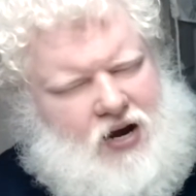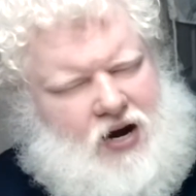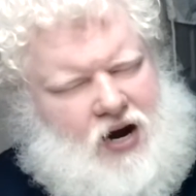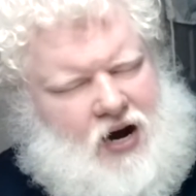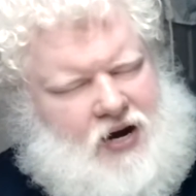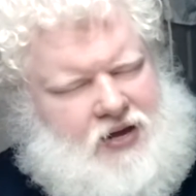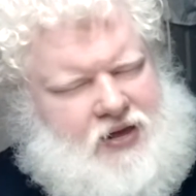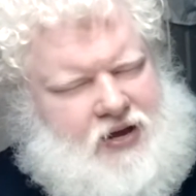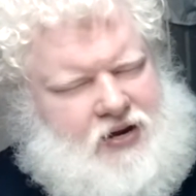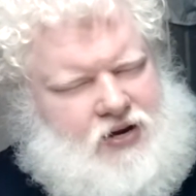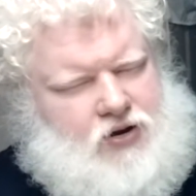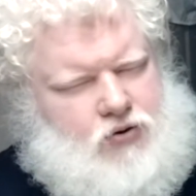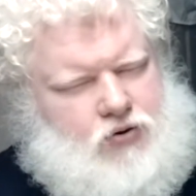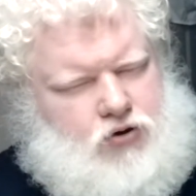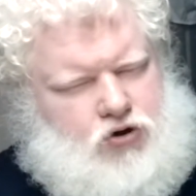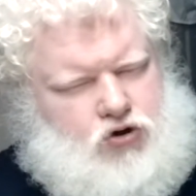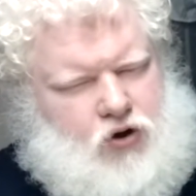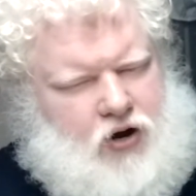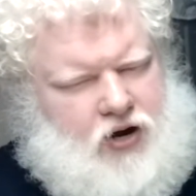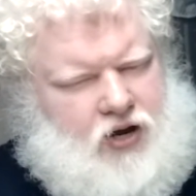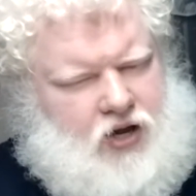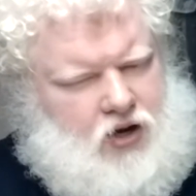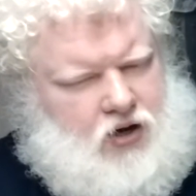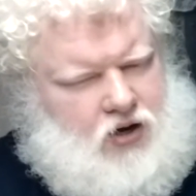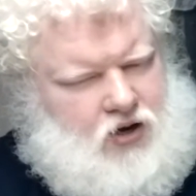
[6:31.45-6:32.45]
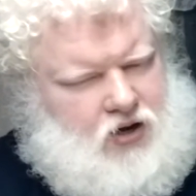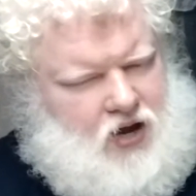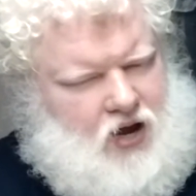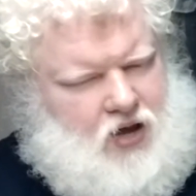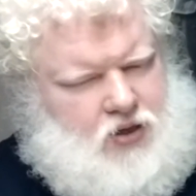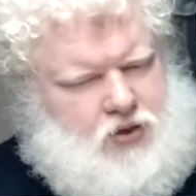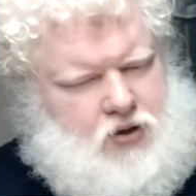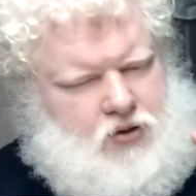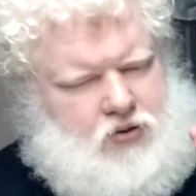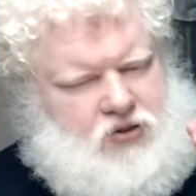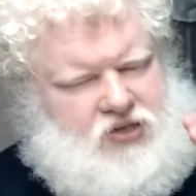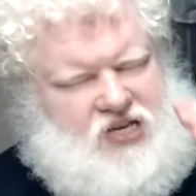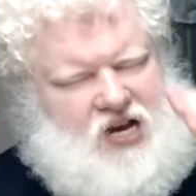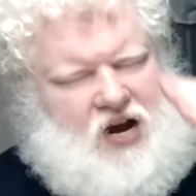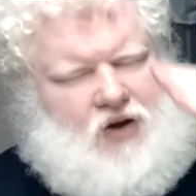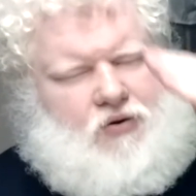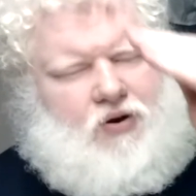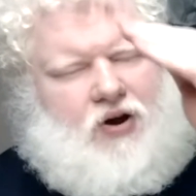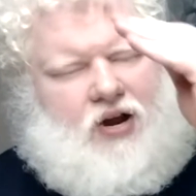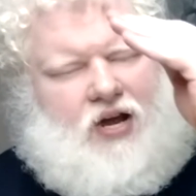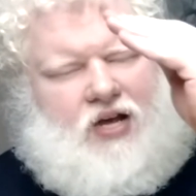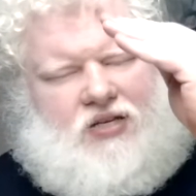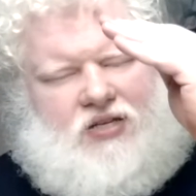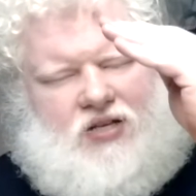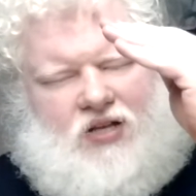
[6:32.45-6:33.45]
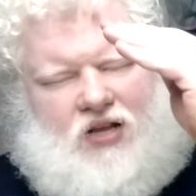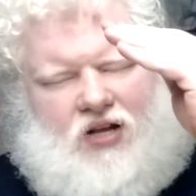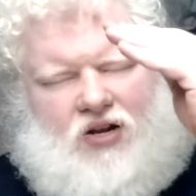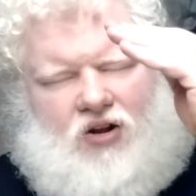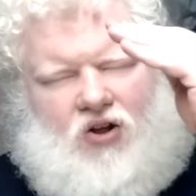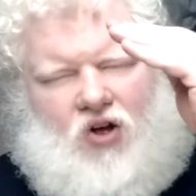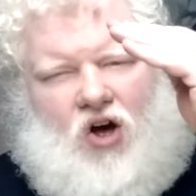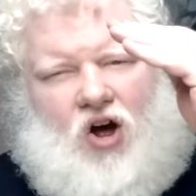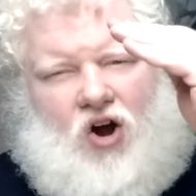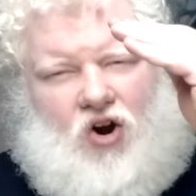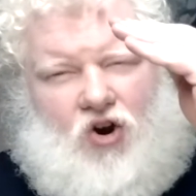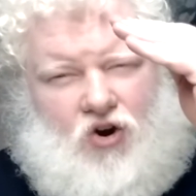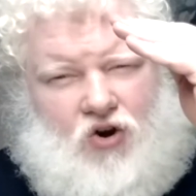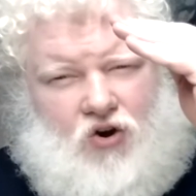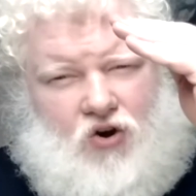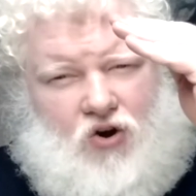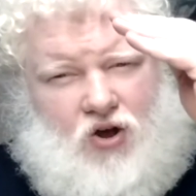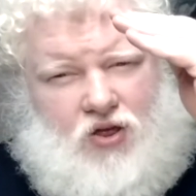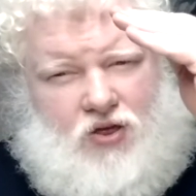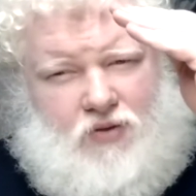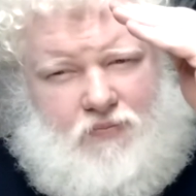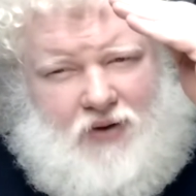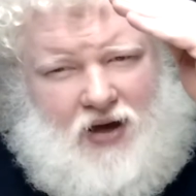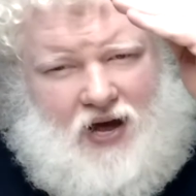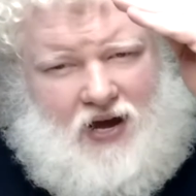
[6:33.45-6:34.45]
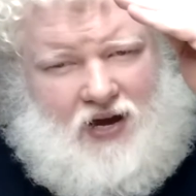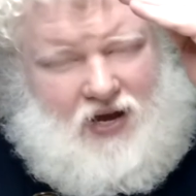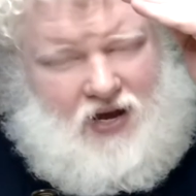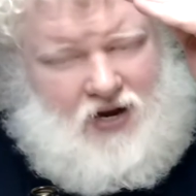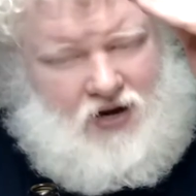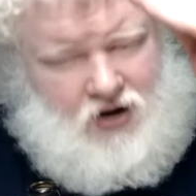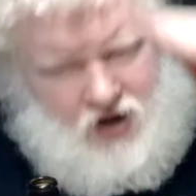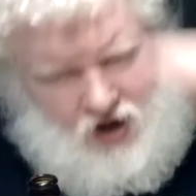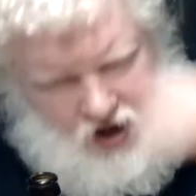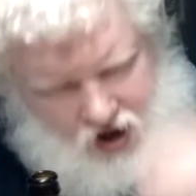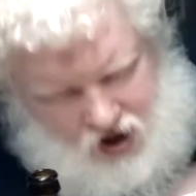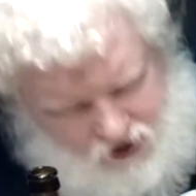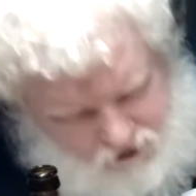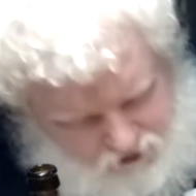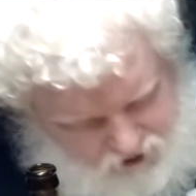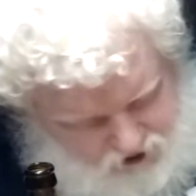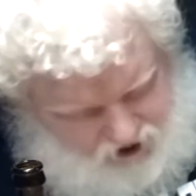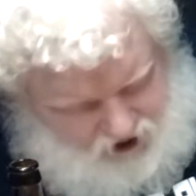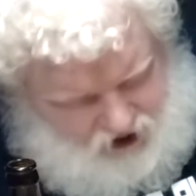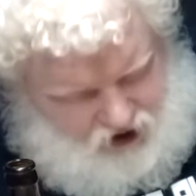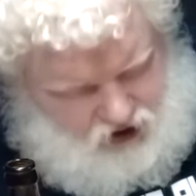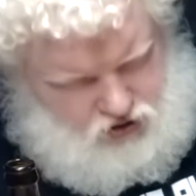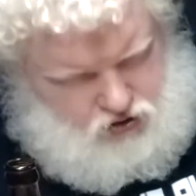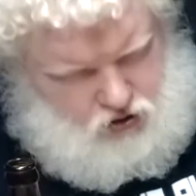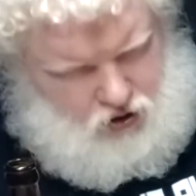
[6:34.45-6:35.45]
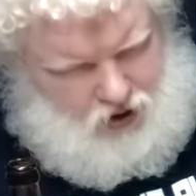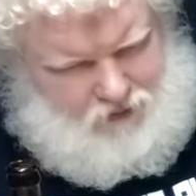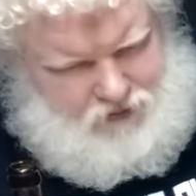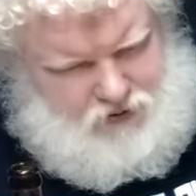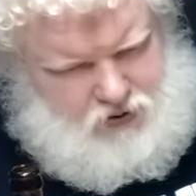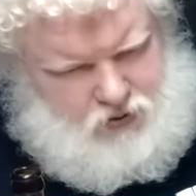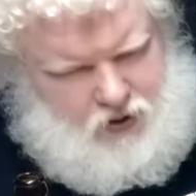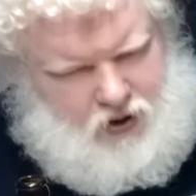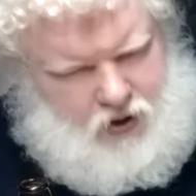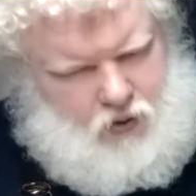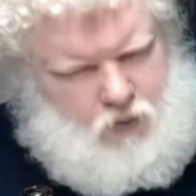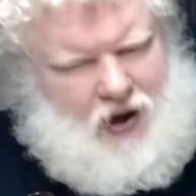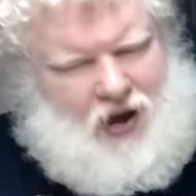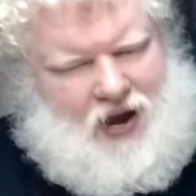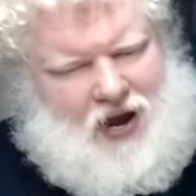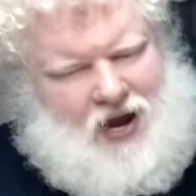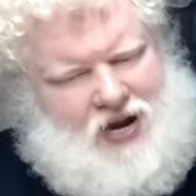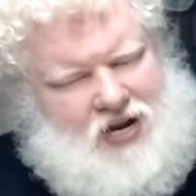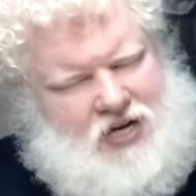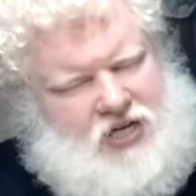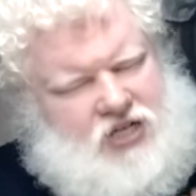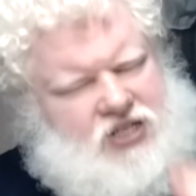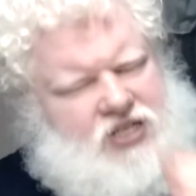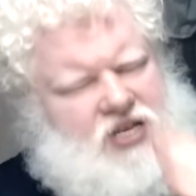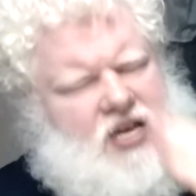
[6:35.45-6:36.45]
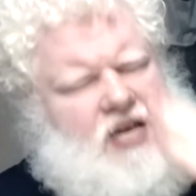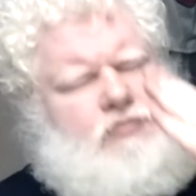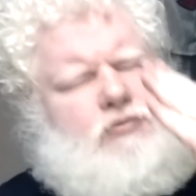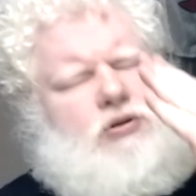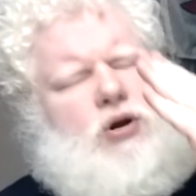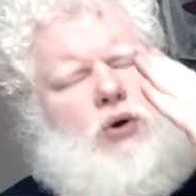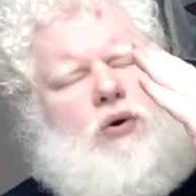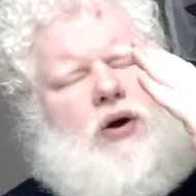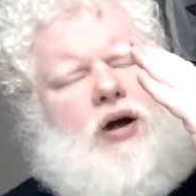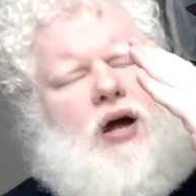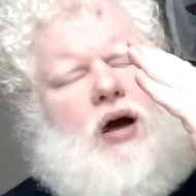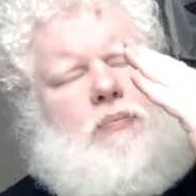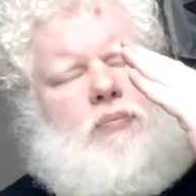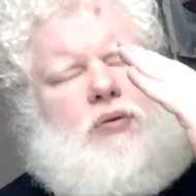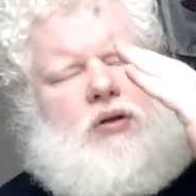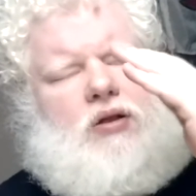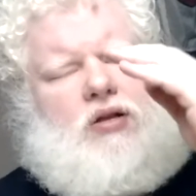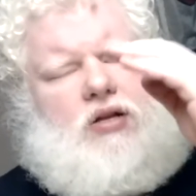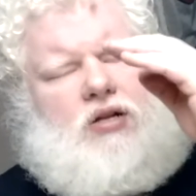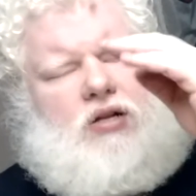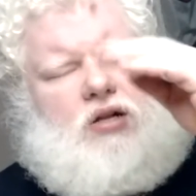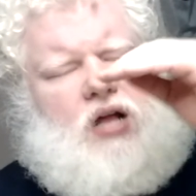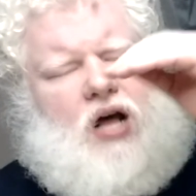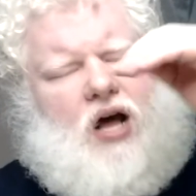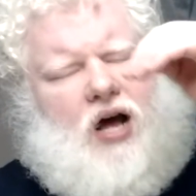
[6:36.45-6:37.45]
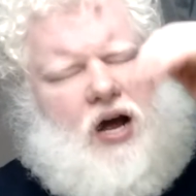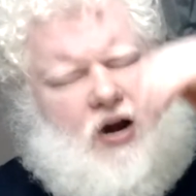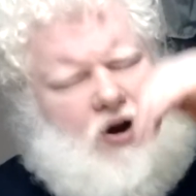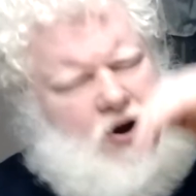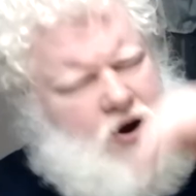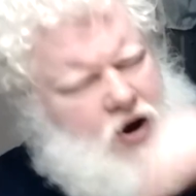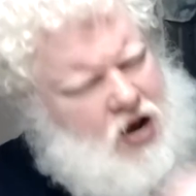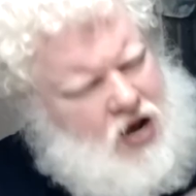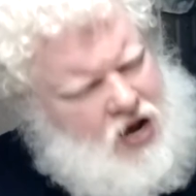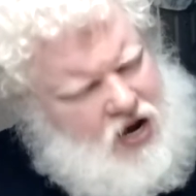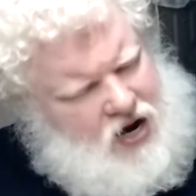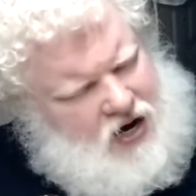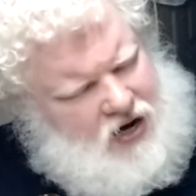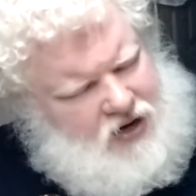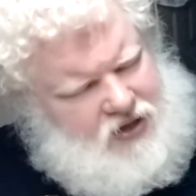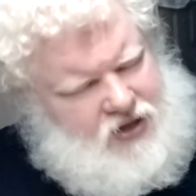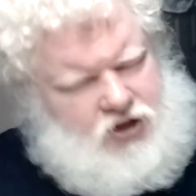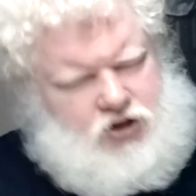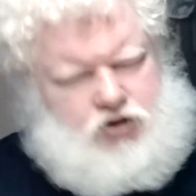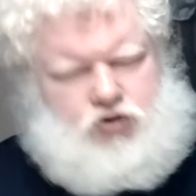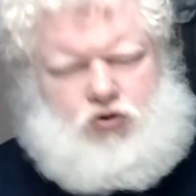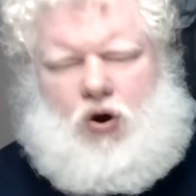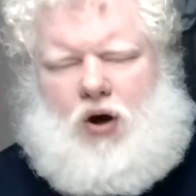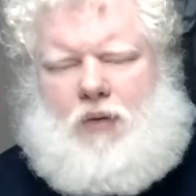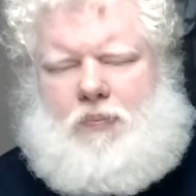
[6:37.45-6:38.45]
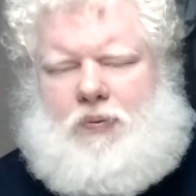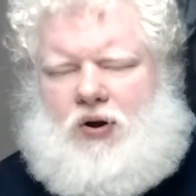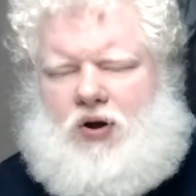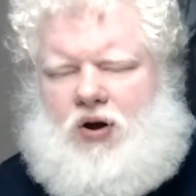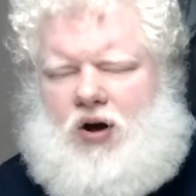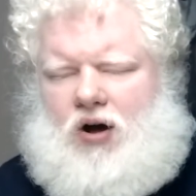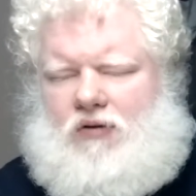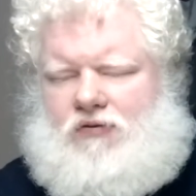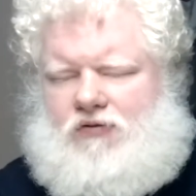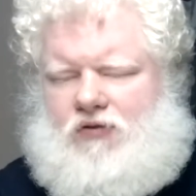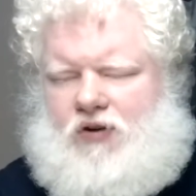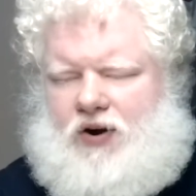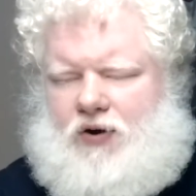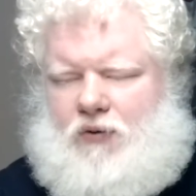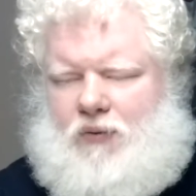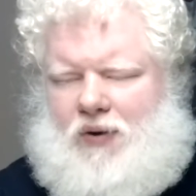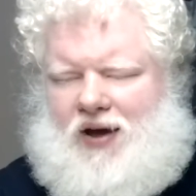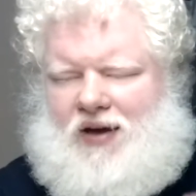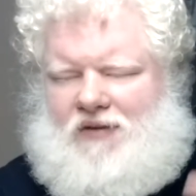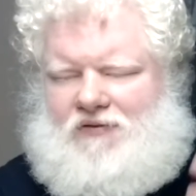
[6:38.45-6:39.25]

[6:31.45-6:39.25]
And then you drink it, and the sour hits a little harder on the back end, but then it drops right away, and it just keeps going up a little higher, and then dropping off right away.